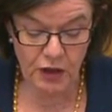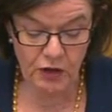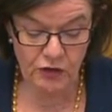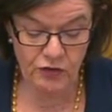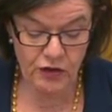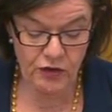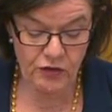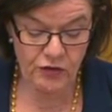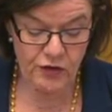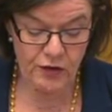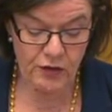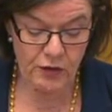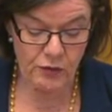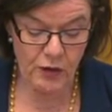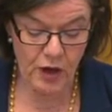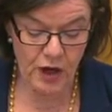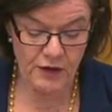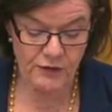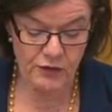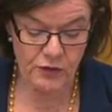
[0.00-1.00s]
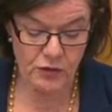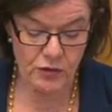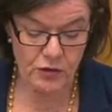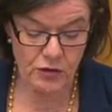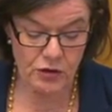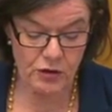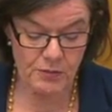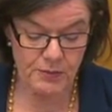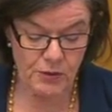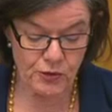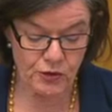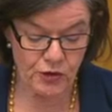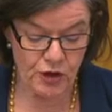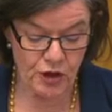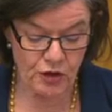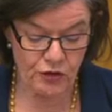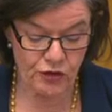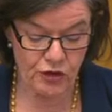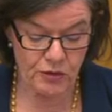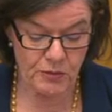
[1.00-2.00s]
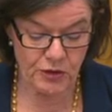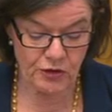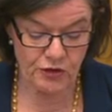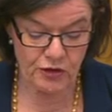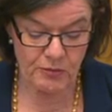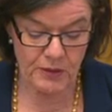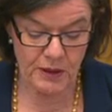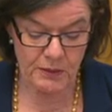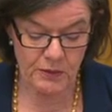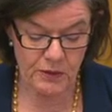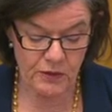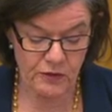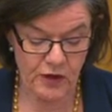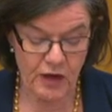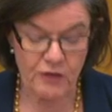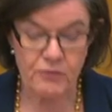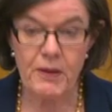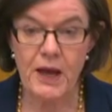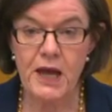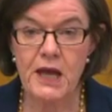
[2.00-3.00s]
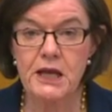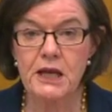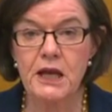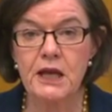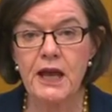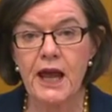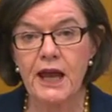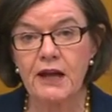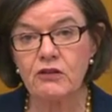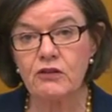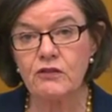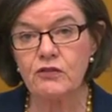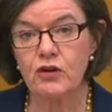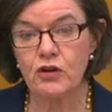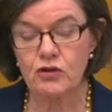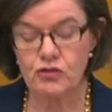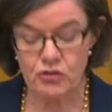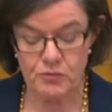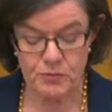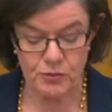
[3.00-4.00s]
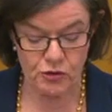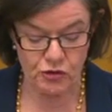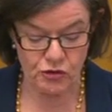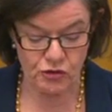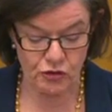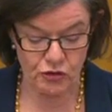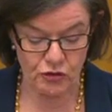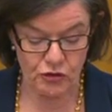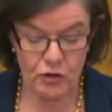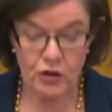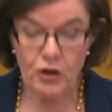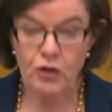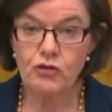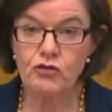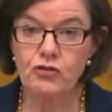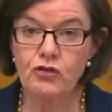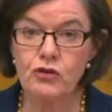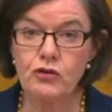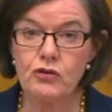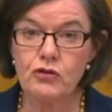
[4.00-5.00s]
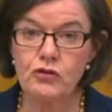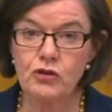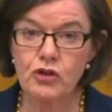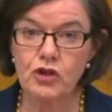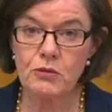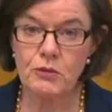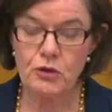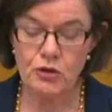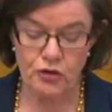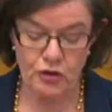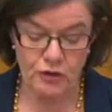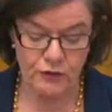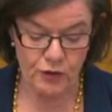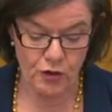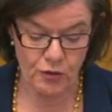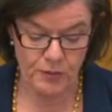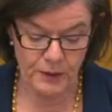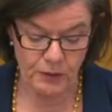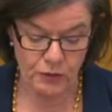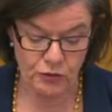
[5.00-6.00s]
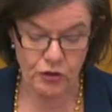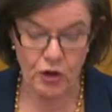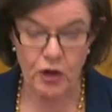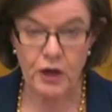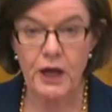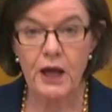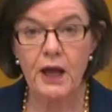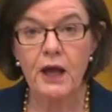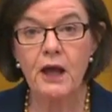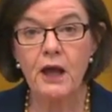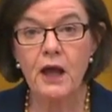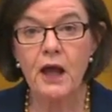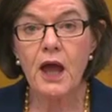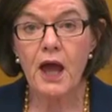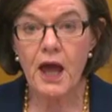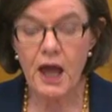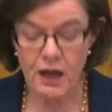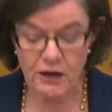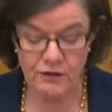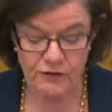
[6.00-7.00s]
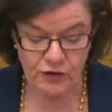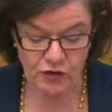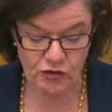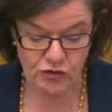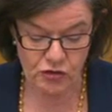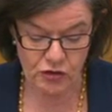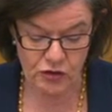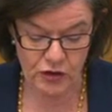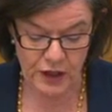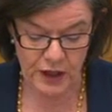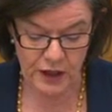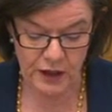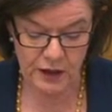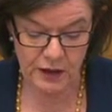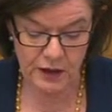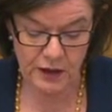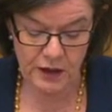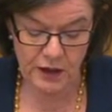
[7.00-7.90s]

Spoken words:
Since their arrival, the Bhutanese community members have made an active contribution to the community of Albury-Wodonga and Victoria.